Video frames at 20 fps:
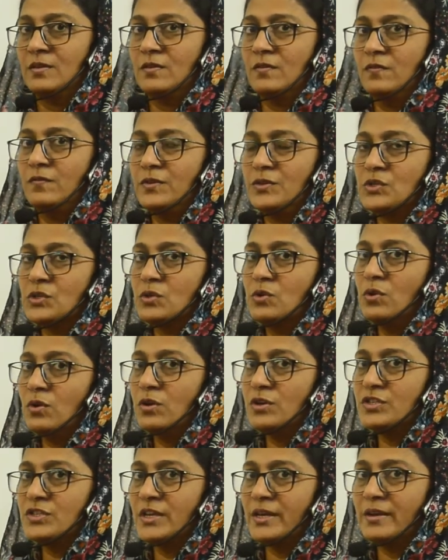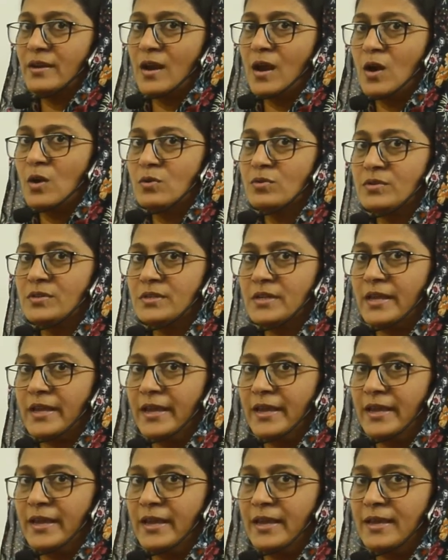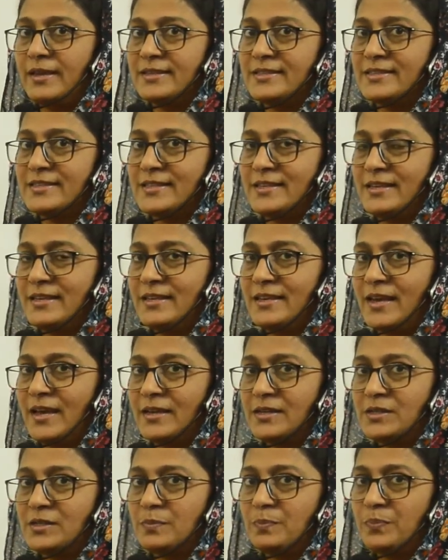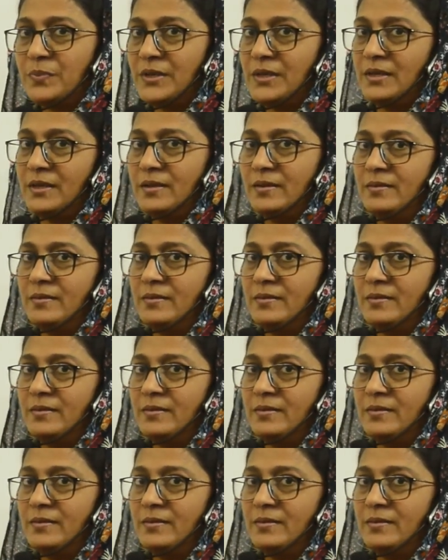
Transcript: which goes around A, C and B,